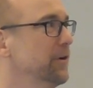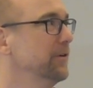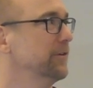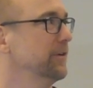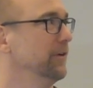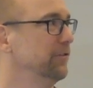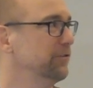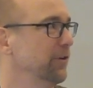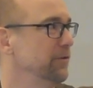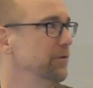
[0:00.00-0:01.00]
curtain and
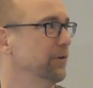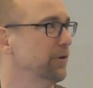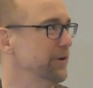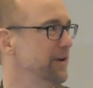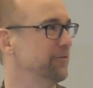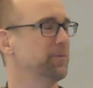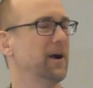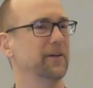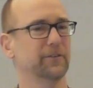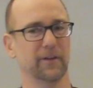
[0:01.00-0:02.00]
show you the creative
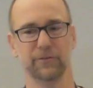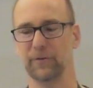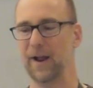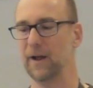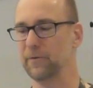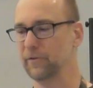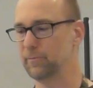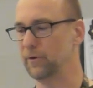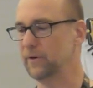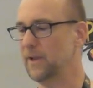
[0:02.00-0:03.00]
process for how
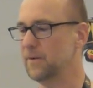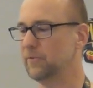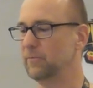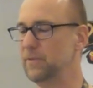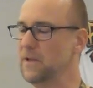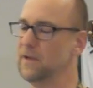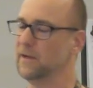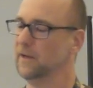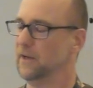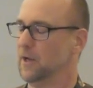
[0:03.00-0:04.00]
this book came to
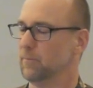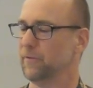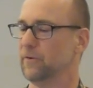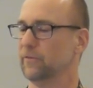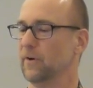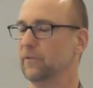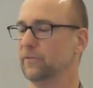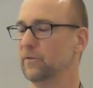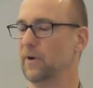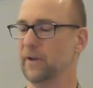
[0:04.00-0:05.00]
be but there's
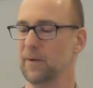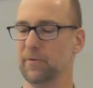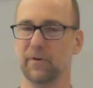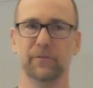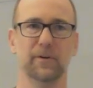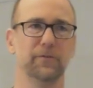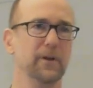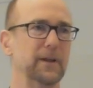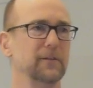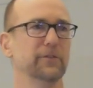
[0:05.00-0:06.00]
also a number of
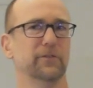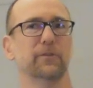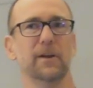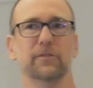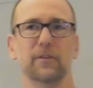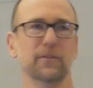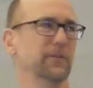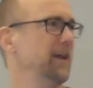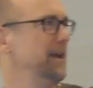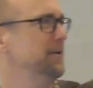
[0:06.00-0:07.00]
different
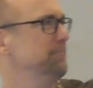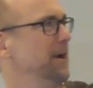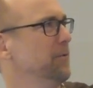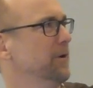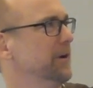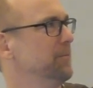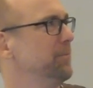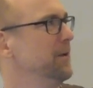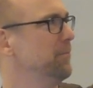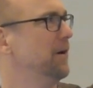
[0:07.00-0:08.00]
illustrations like my work in
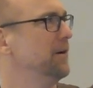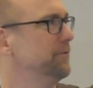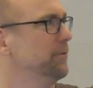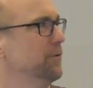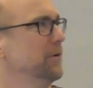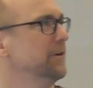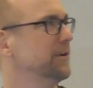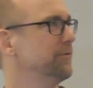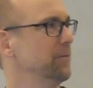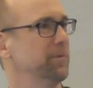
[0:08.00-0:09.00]
pinball for
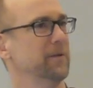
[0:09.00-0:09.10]
different